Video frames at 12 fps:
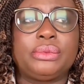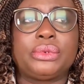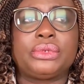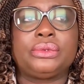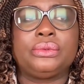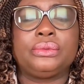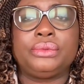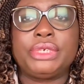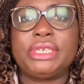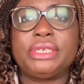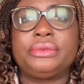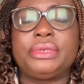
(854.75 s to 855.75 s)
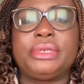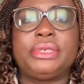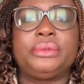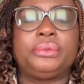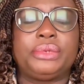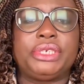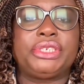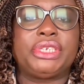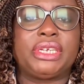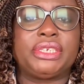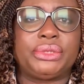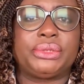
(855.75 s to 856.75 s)
but really, really
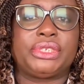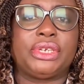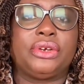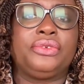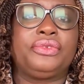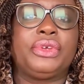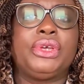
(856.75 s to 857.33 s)
recharge yourself